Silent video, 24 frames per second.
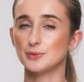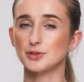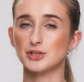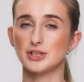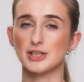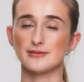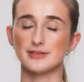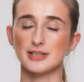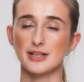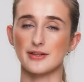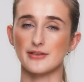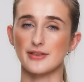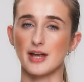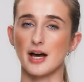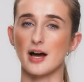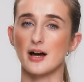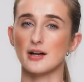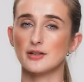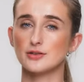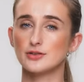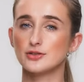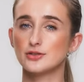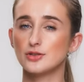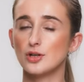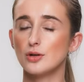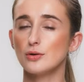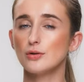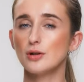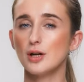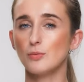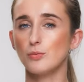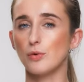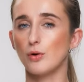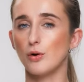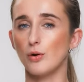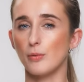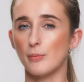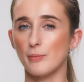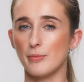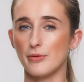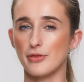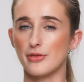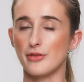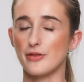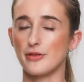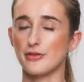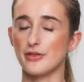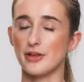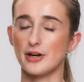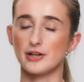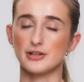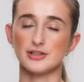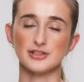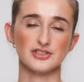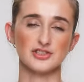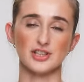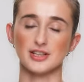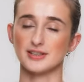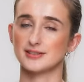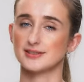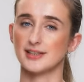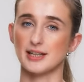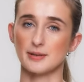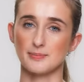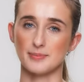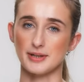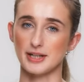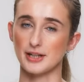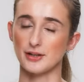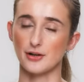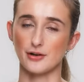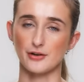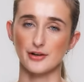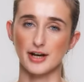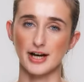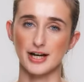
which gives it that solar warmth that is just like being on